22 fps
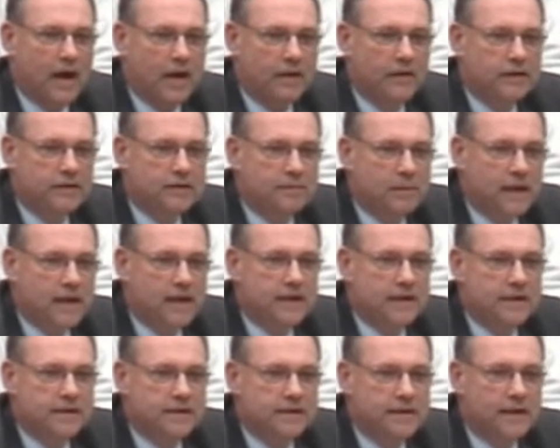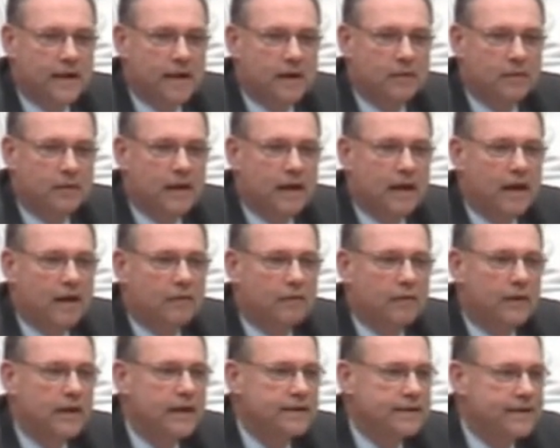bothers me is that we
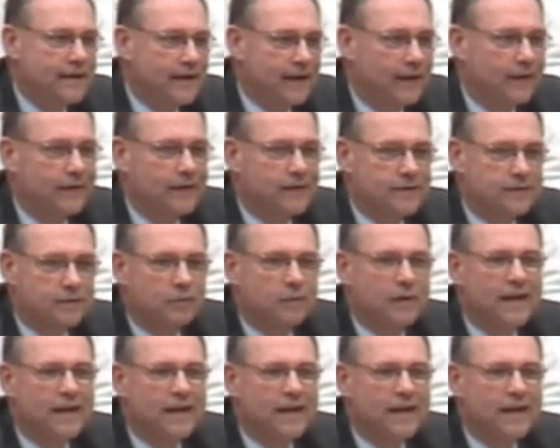have retailers